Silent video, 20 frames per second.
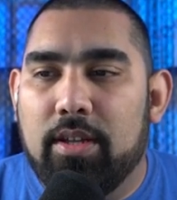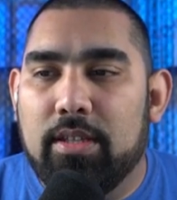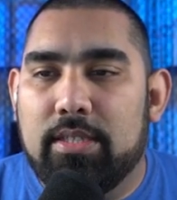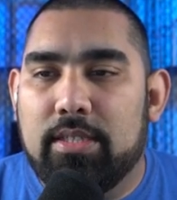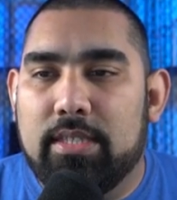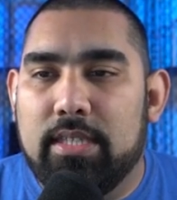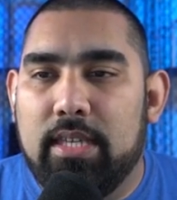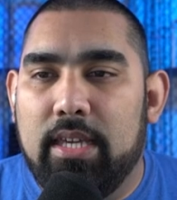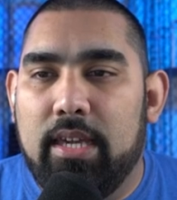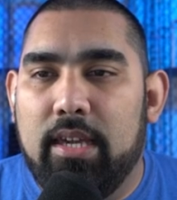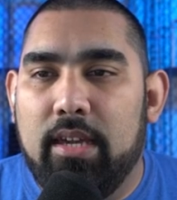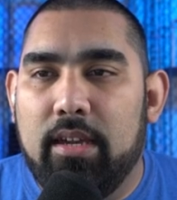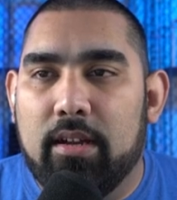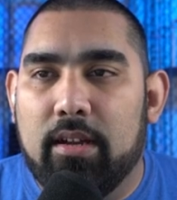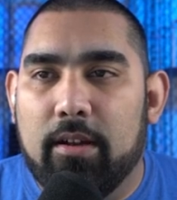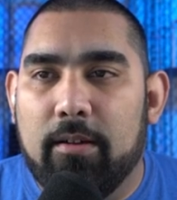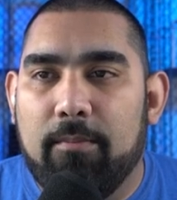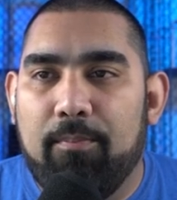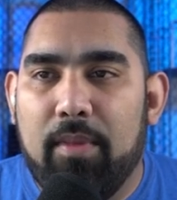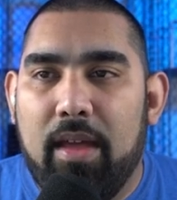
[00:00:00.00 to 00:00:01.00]
see
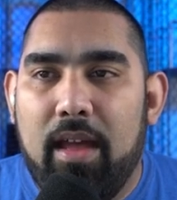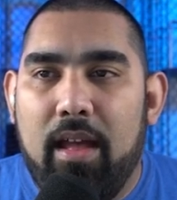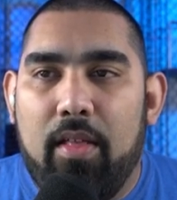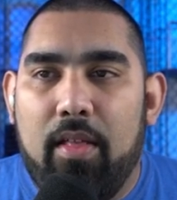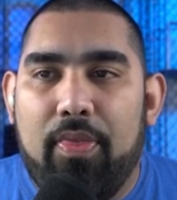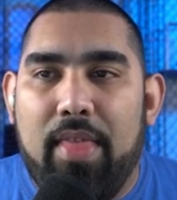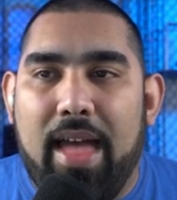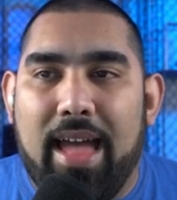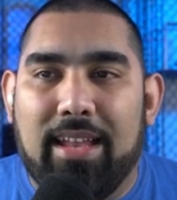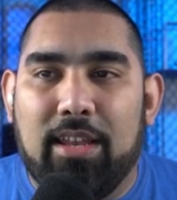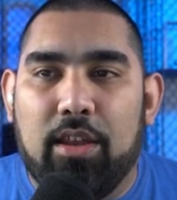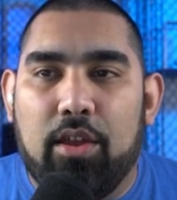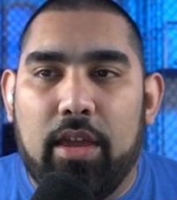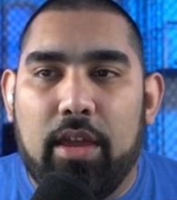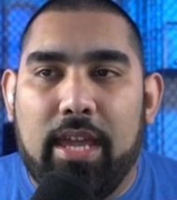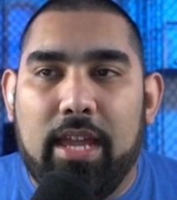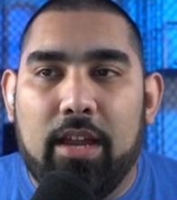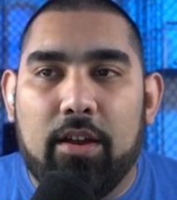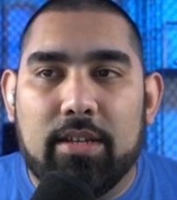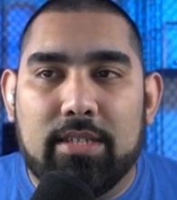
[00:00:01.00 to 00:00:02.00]
here that
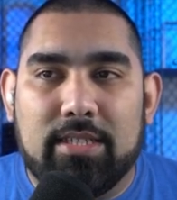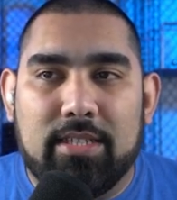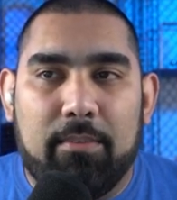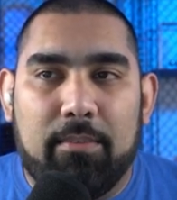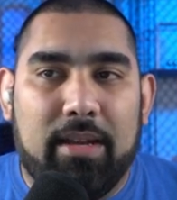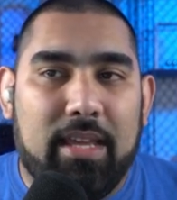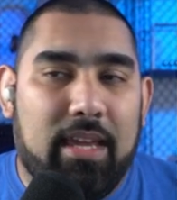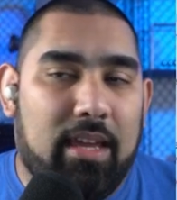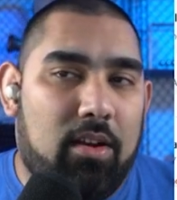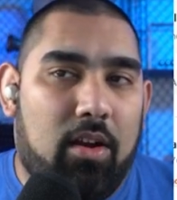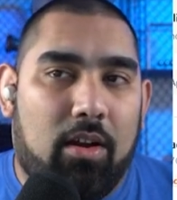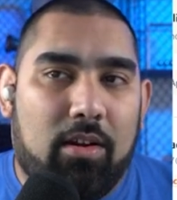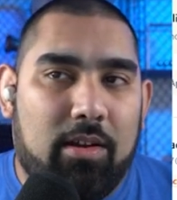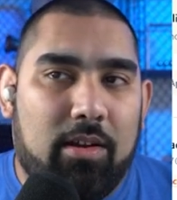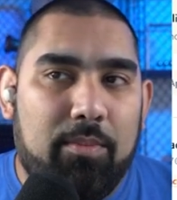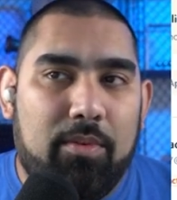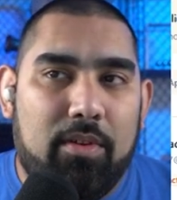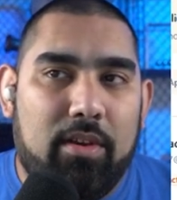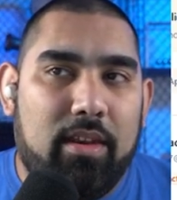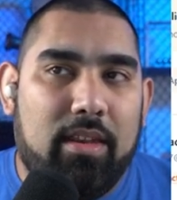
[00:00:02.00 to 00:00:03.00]
here is somebody in our
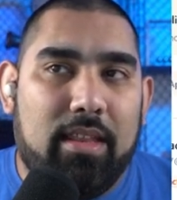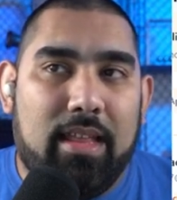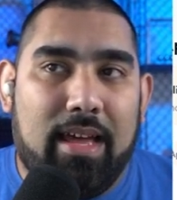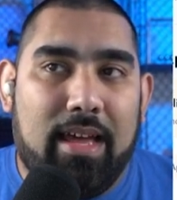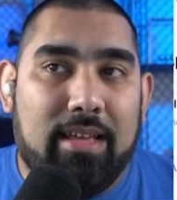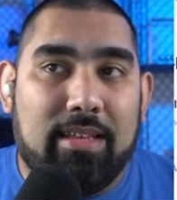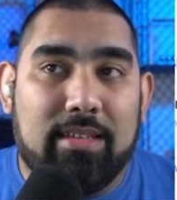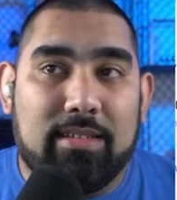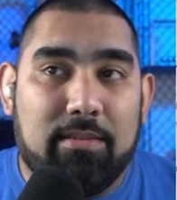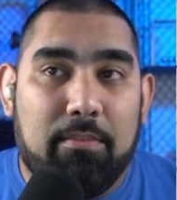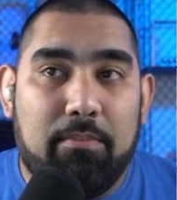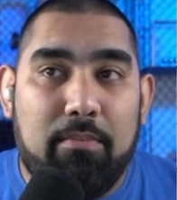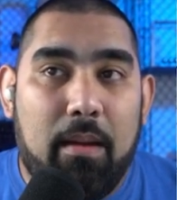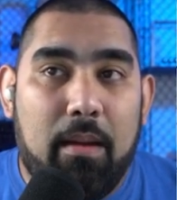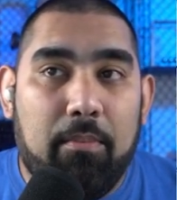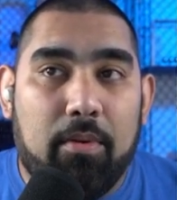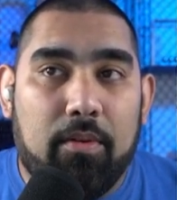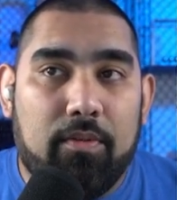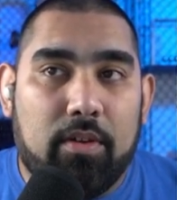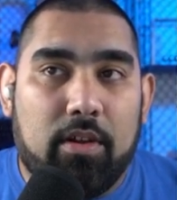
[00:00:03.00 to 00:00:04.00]
community that is a
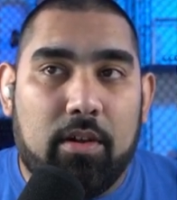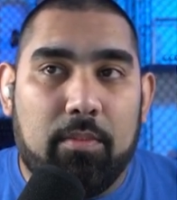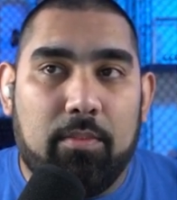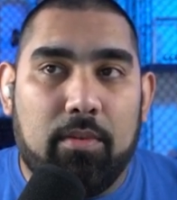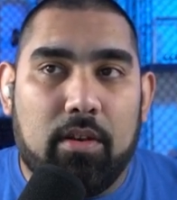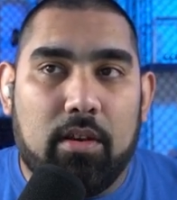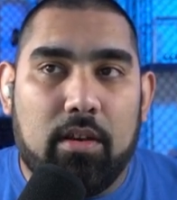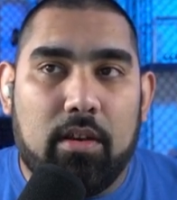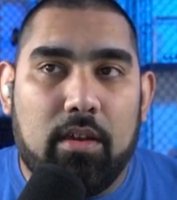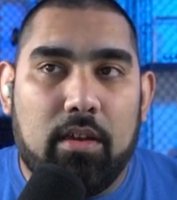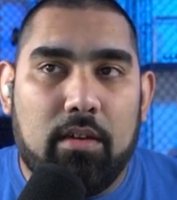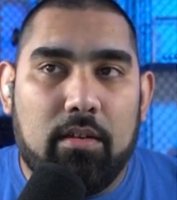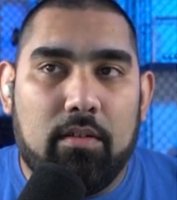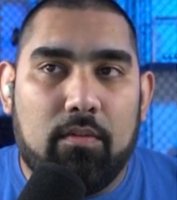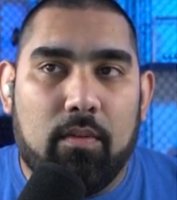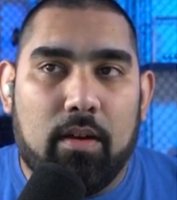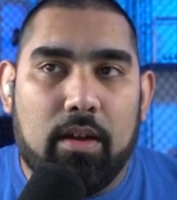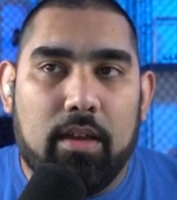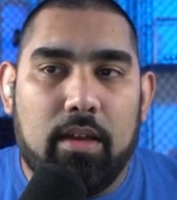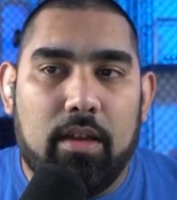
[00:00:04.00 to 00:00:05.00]
member of the community,
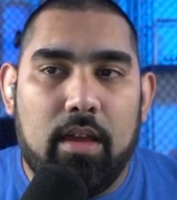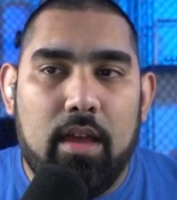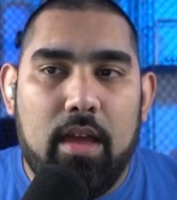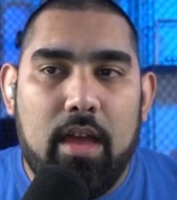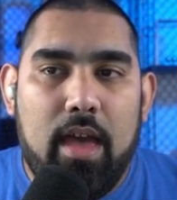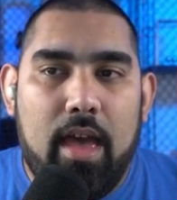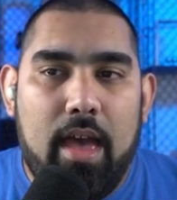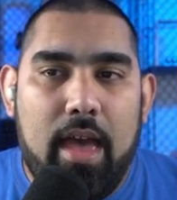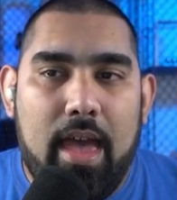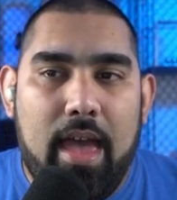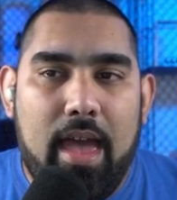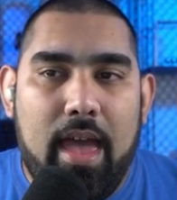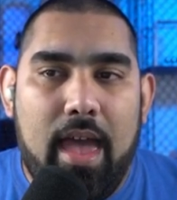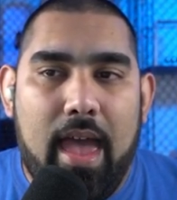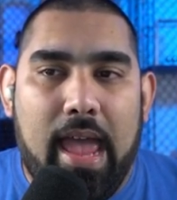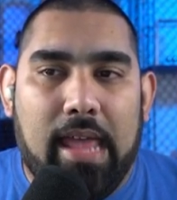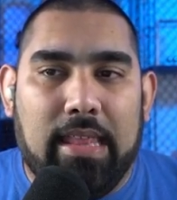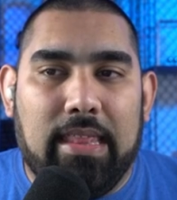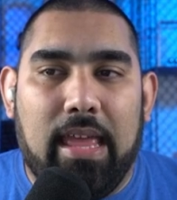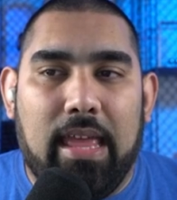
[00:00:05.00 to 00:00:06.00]
right?
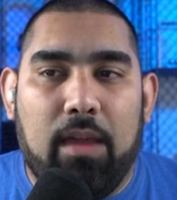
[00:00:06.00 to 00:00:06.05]
And they